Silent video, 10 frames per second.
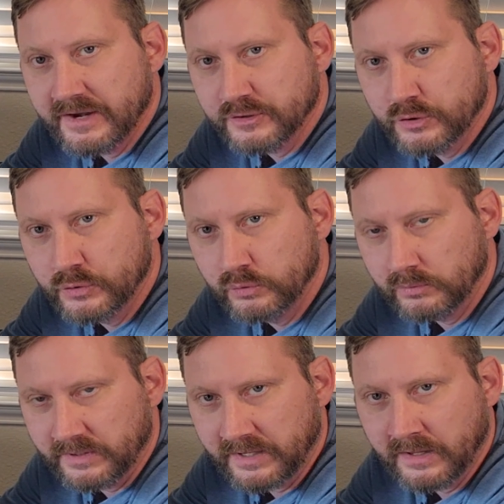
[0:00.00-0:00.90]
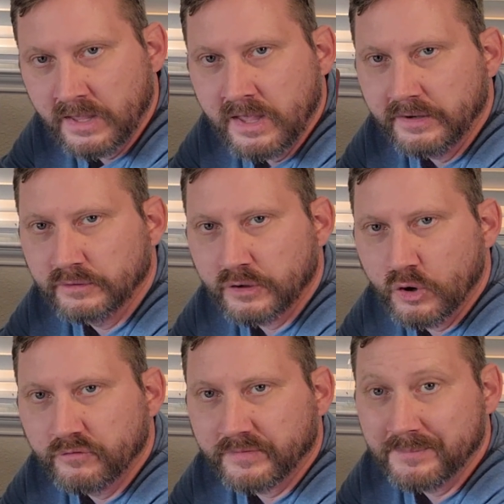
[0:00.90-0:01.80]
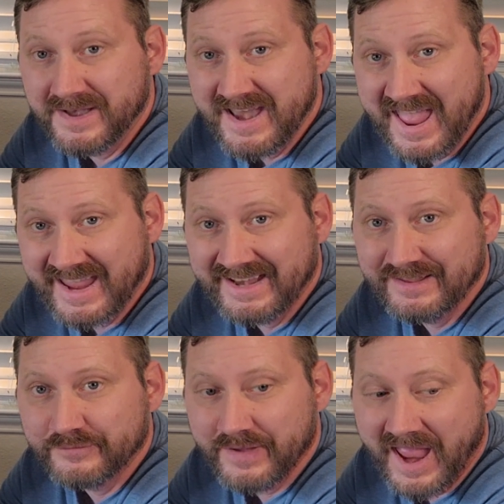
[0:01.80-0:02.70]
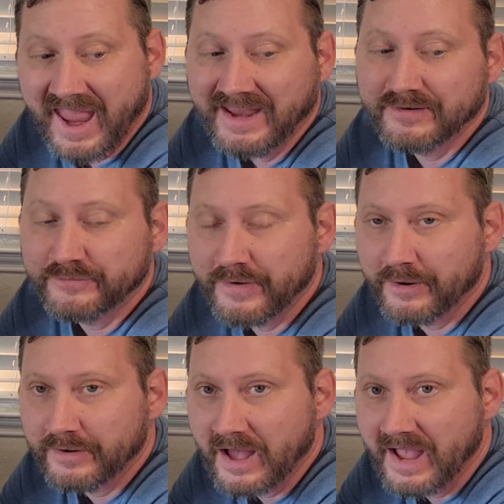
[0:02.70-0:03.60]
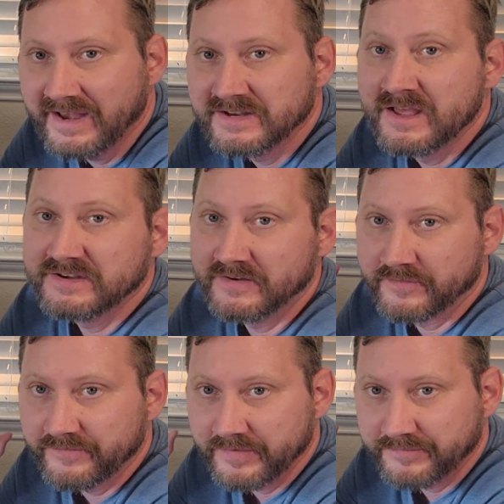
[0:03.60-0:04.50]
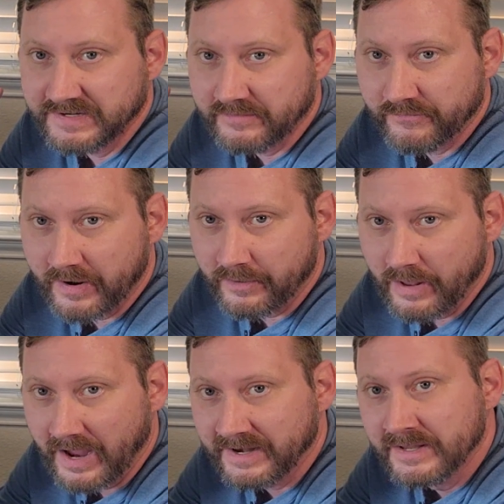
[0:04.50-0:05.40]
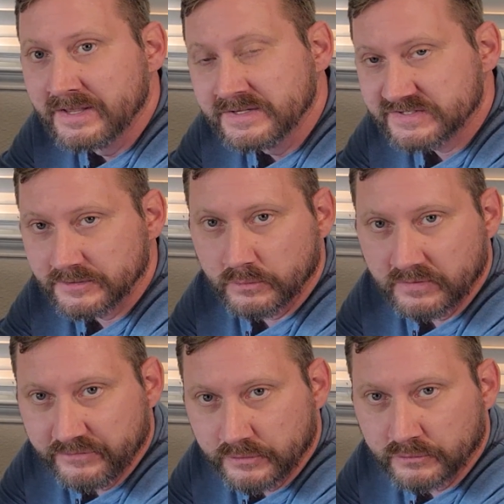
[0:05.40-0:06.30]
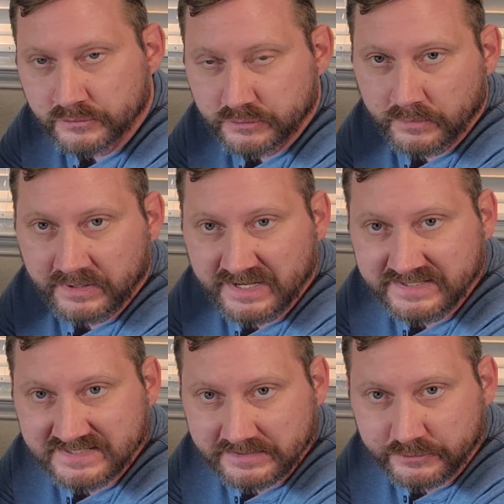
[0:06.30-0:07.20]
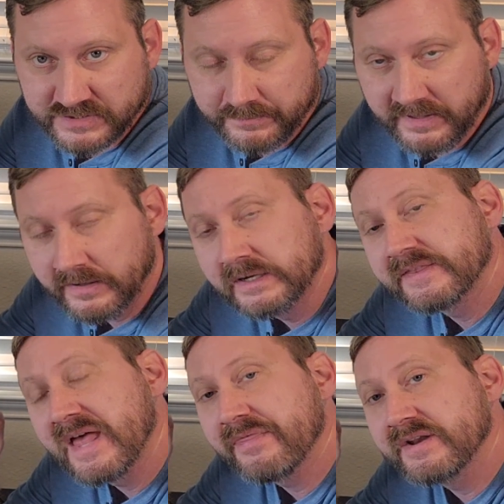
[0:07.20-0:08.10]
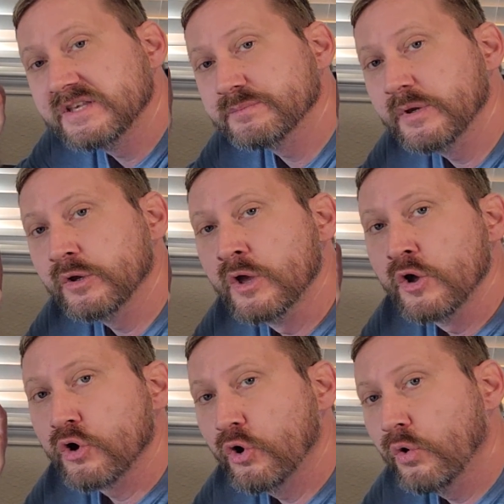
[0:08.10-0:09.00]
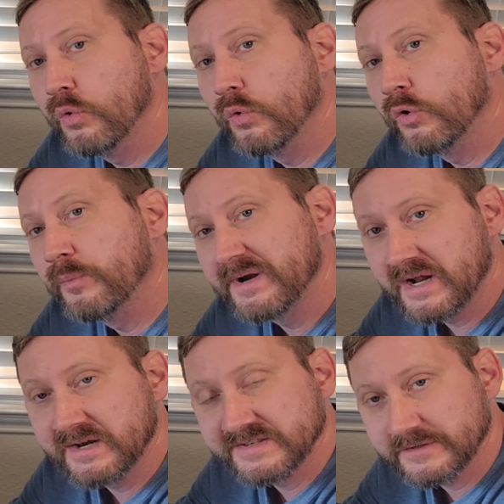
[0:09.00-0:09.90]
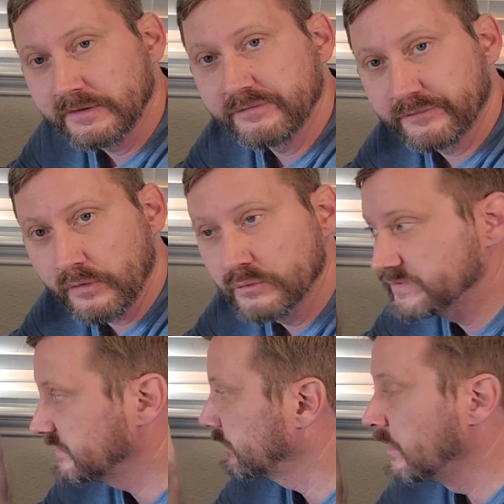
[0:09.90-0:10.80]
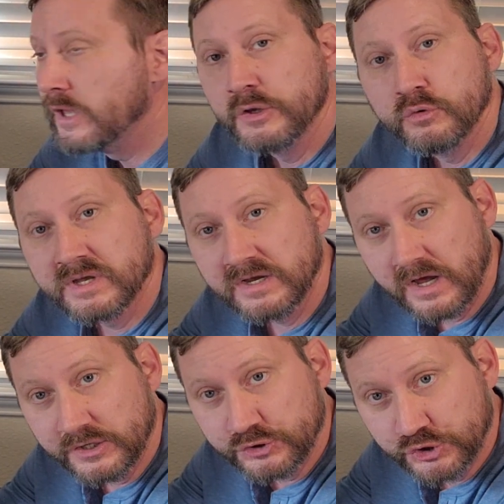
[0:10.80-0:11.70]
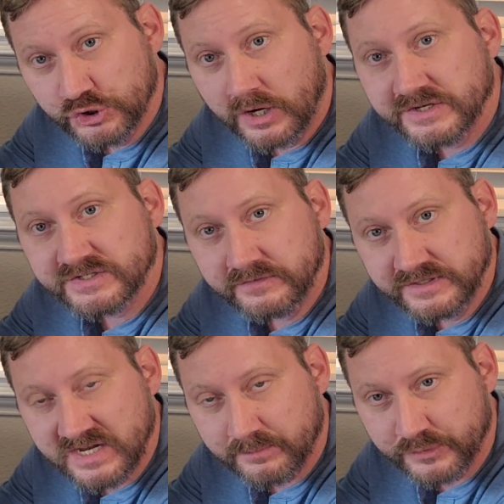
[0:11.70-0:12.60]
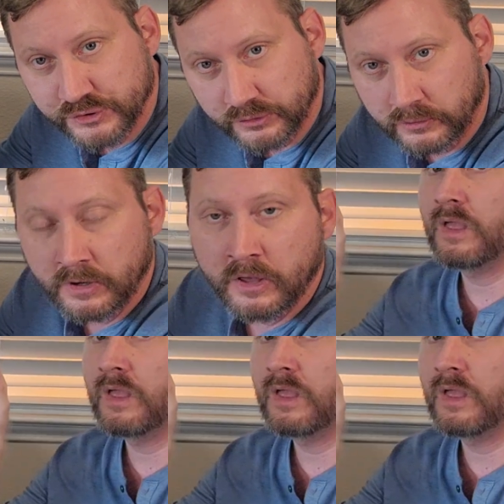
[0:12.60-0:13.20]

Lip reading: and cooling. It'll go from -8 Fahrenheit to 50 Fahrenheit. So if you're doing insulin or something like that needs to be cool but not necessarily frozen, you can adjust the temperature.